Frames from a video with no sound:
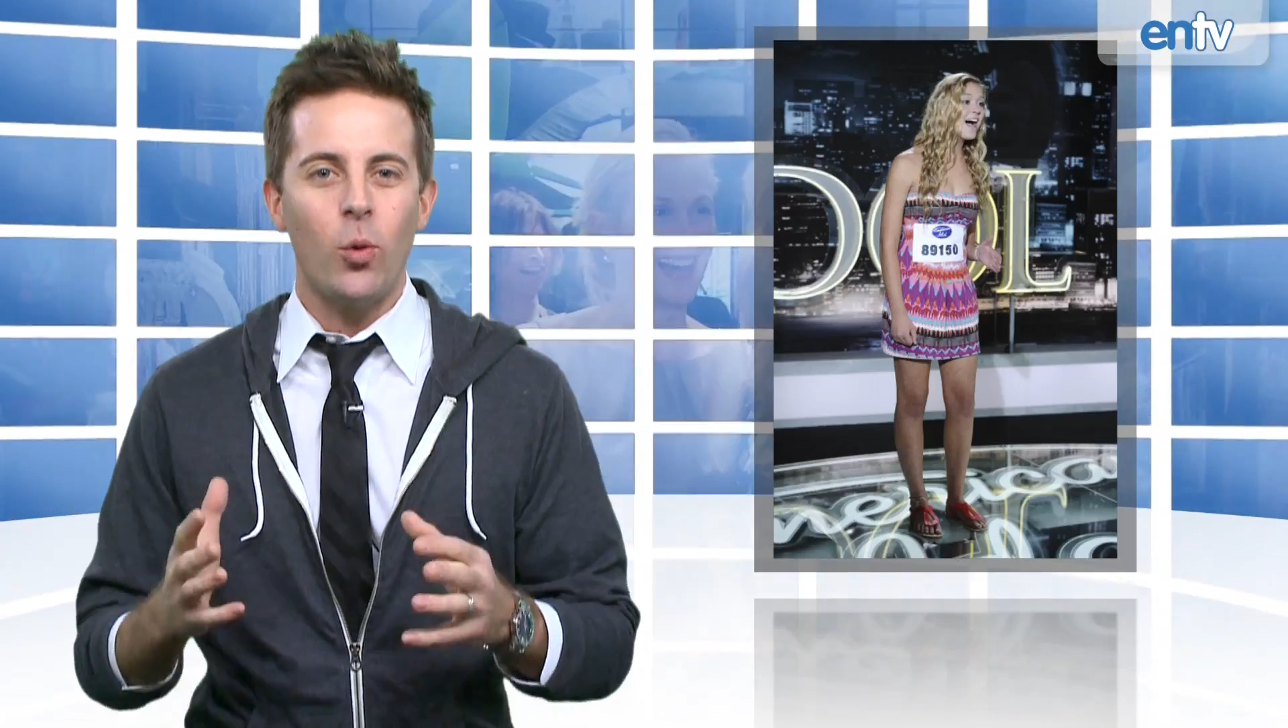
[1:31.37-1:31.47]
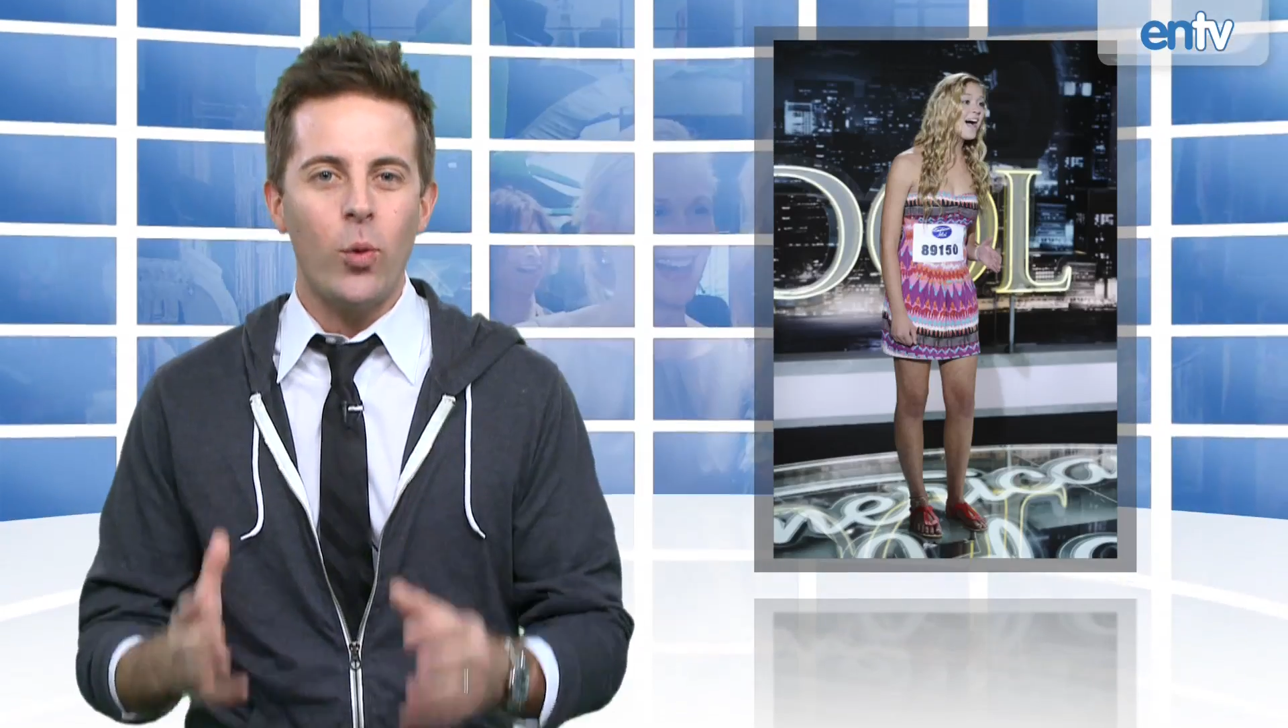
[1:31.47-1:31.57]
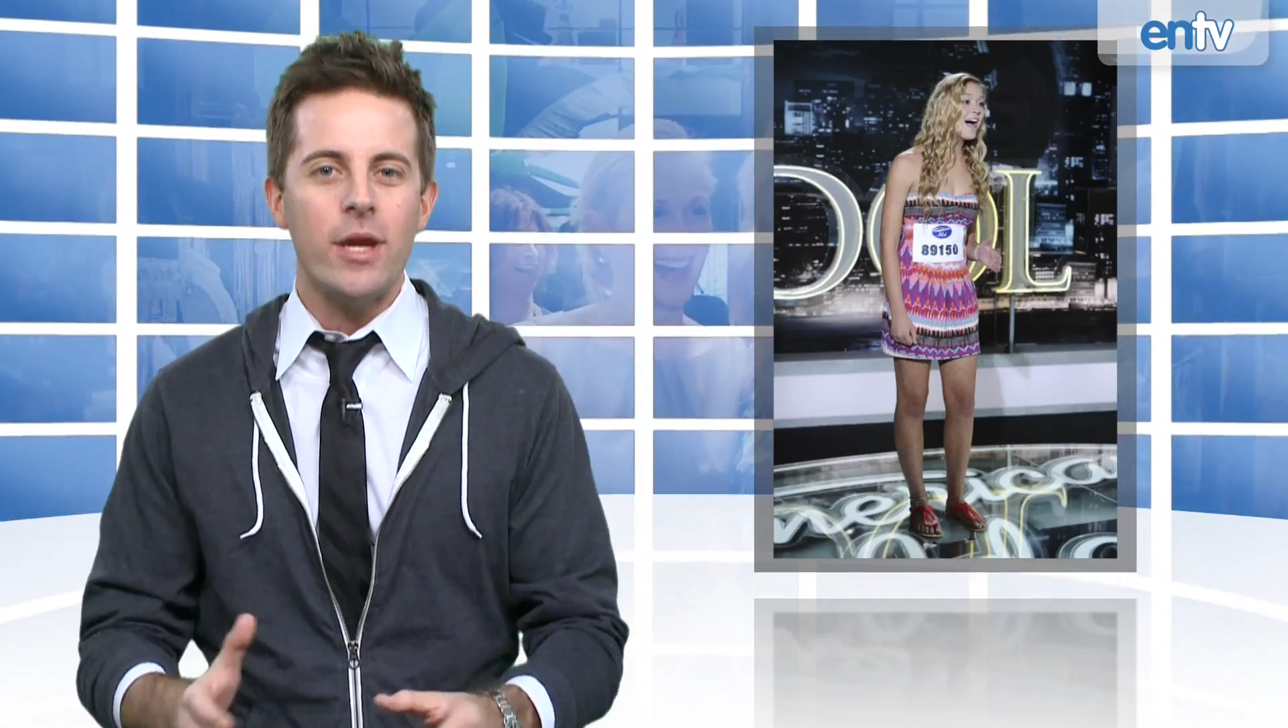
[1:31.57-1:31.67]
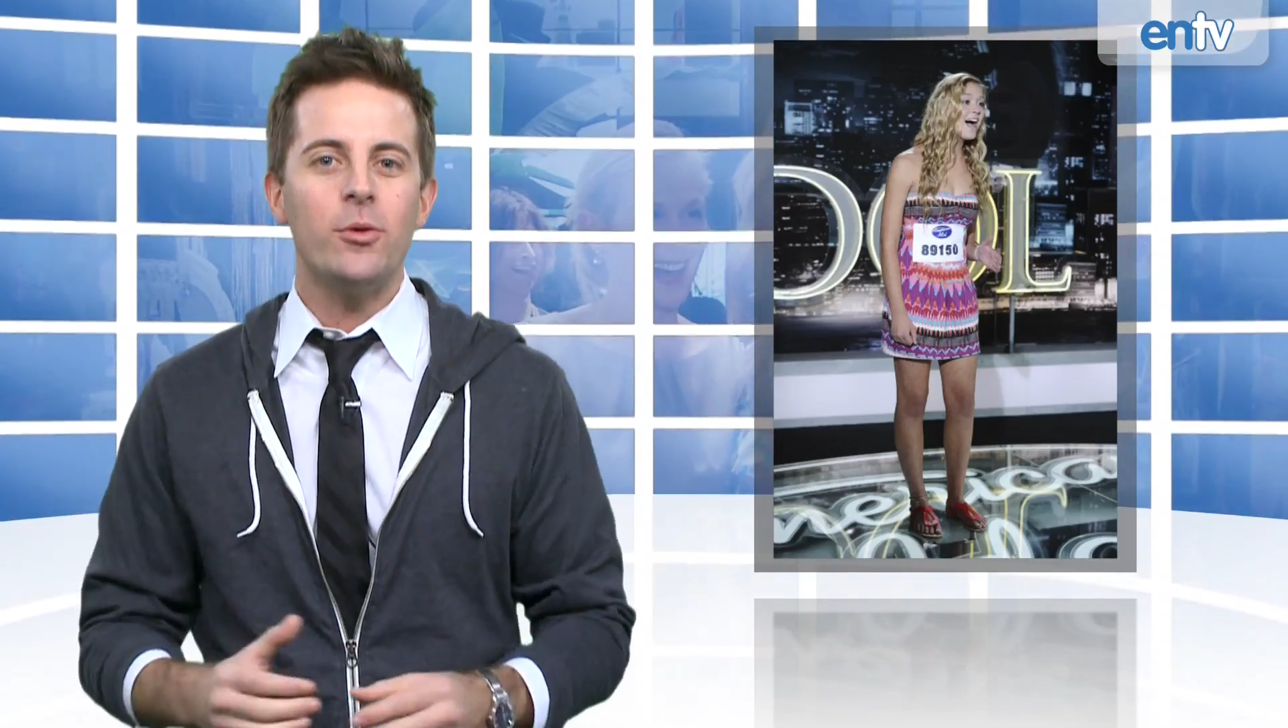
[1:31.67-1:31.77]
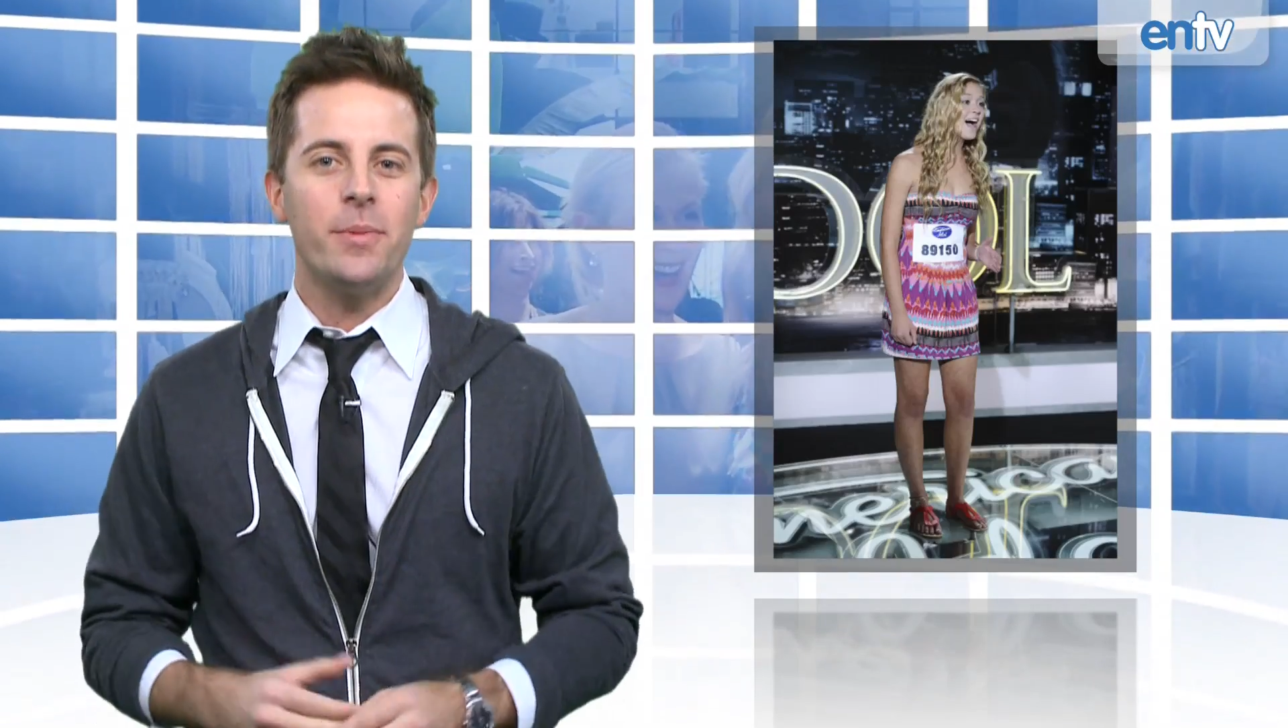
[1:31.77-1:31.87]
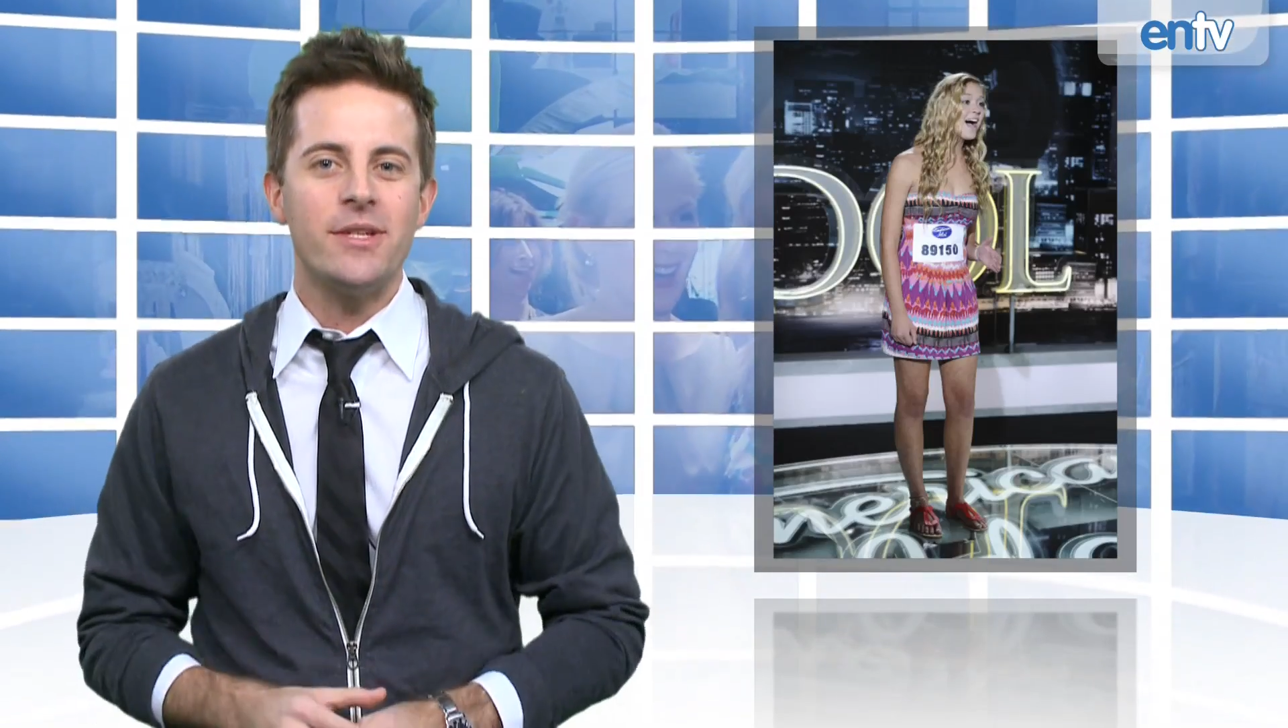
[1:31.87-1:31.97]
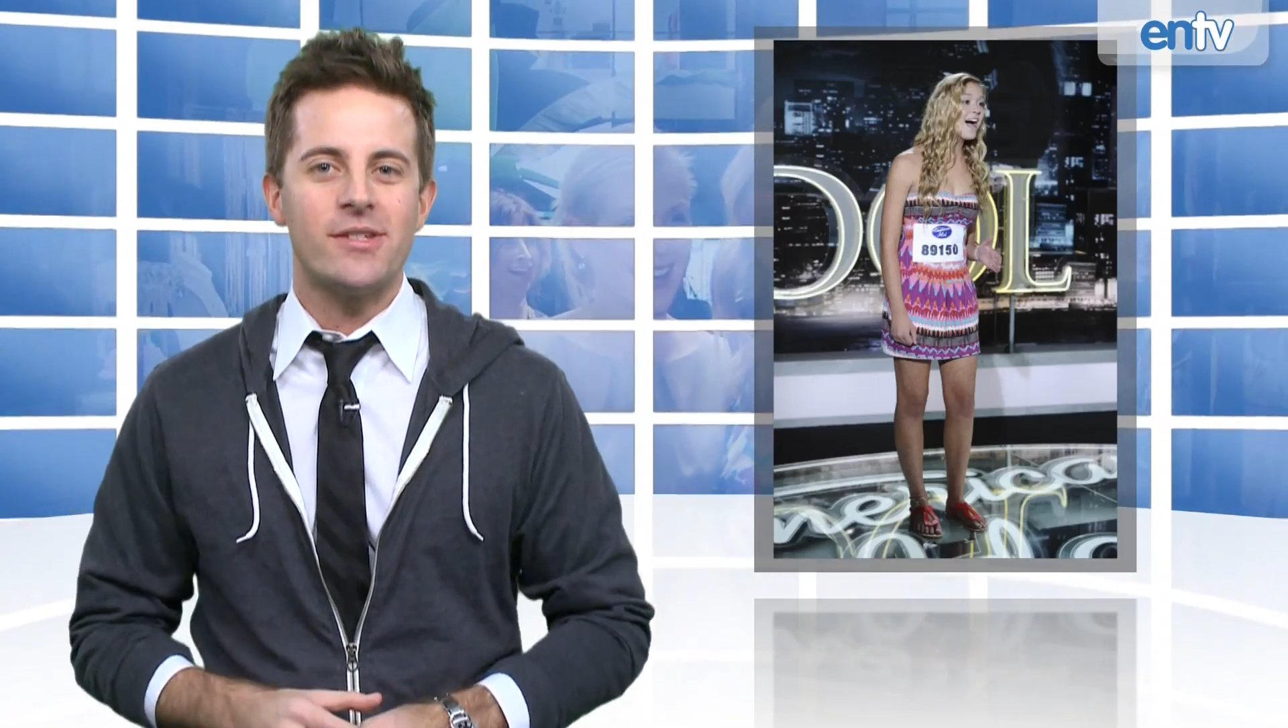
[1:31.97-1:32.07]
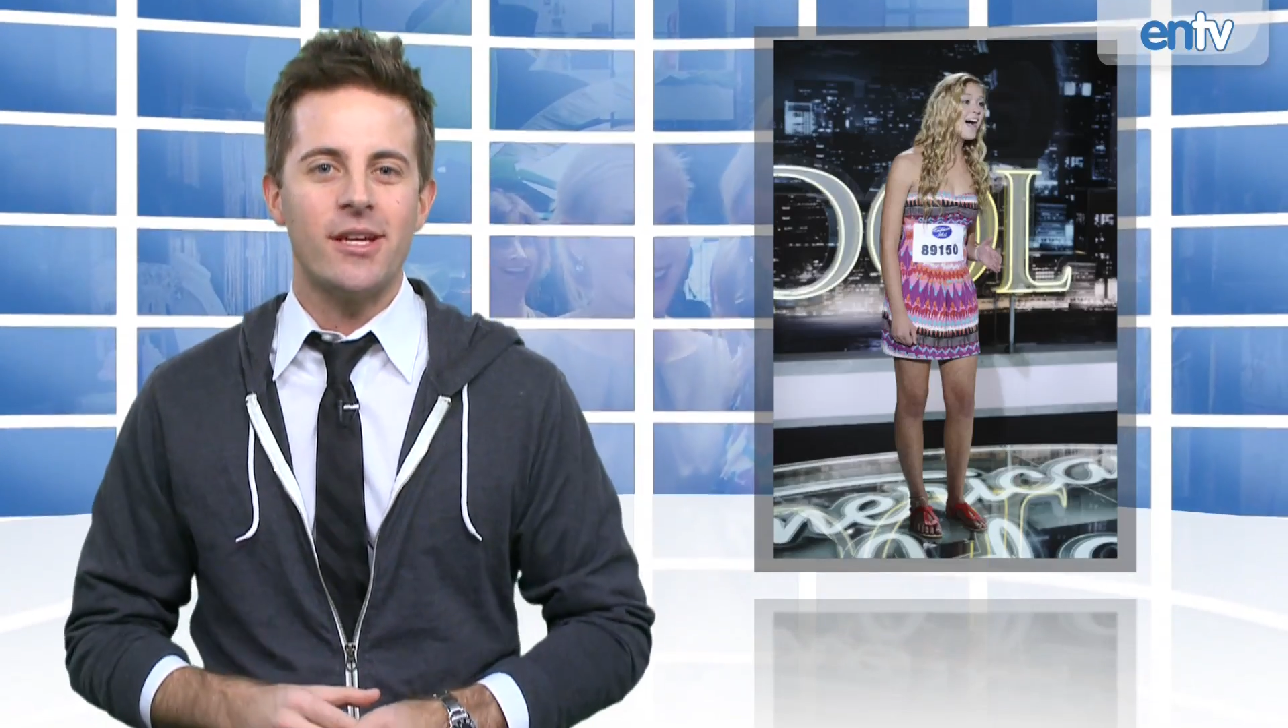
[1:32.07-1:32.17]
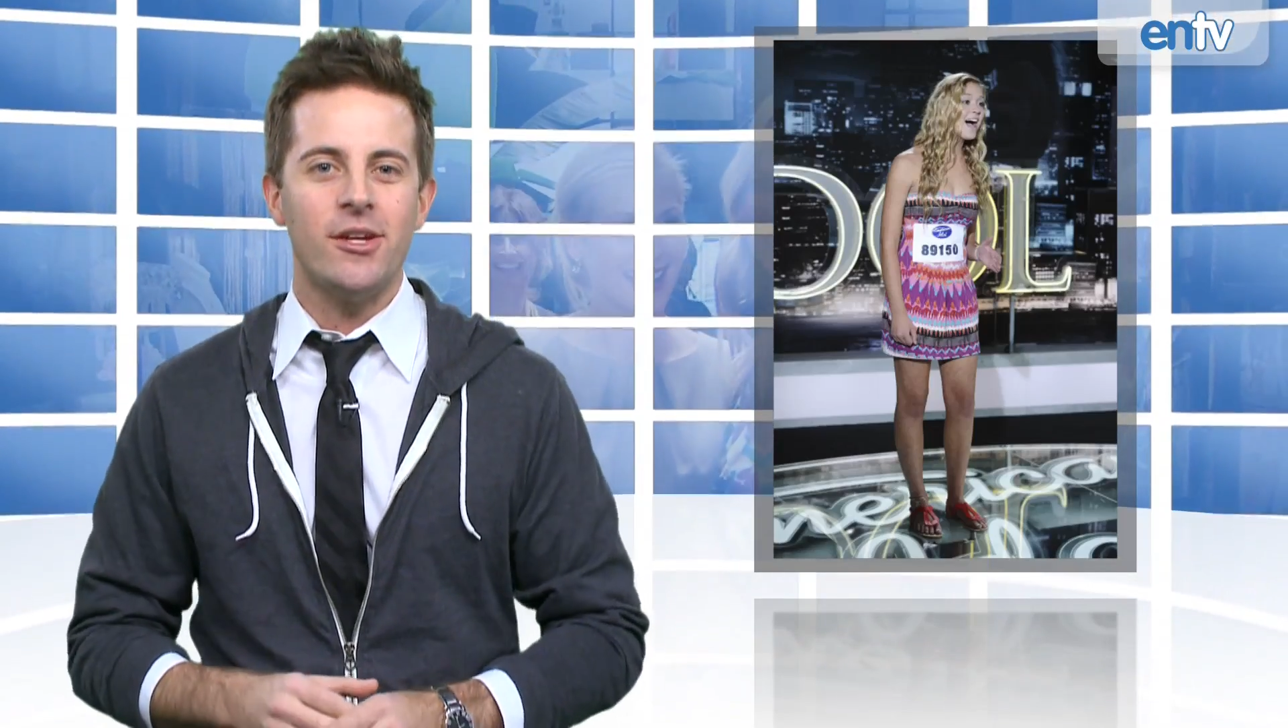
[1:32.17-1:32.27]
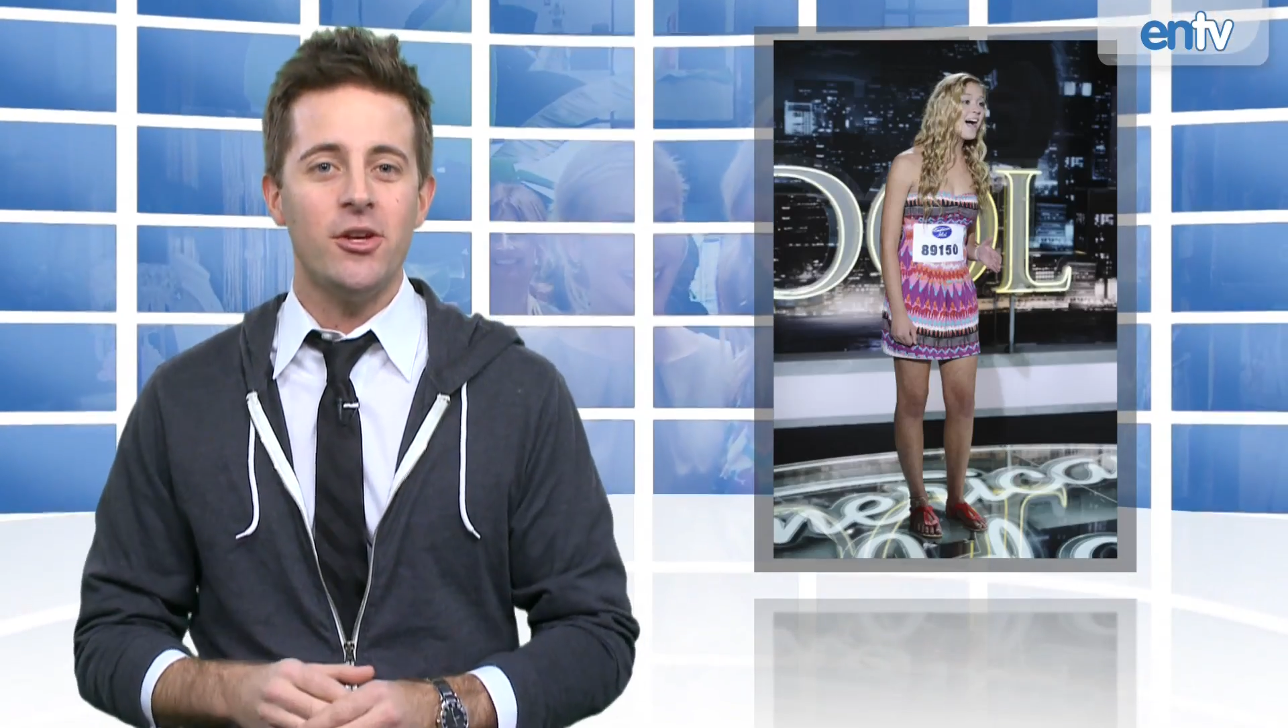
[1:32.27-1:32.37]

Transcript: We will be seeing